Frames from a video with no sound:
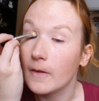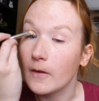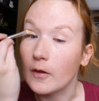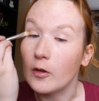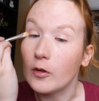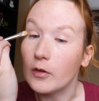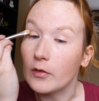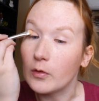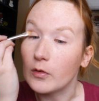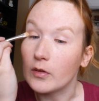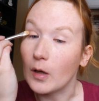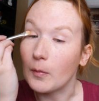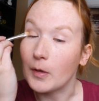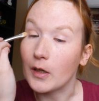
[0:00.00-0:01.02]
So I knew this was
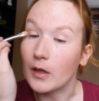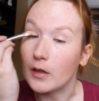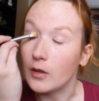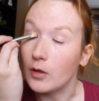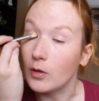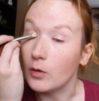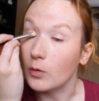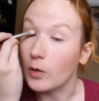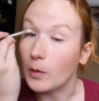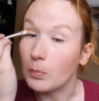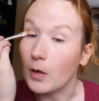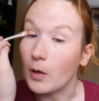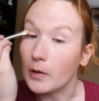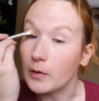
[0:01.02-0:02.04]
coming, and I knew I
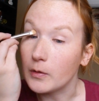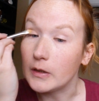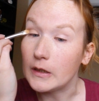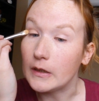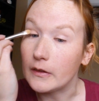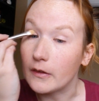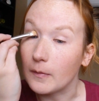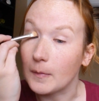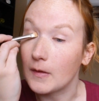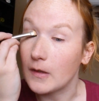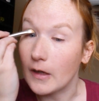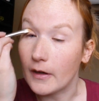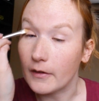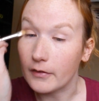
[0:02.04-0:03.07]
probably would need some
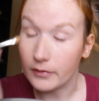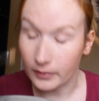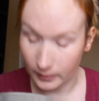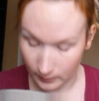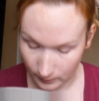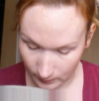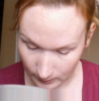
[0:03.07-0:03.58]
stuff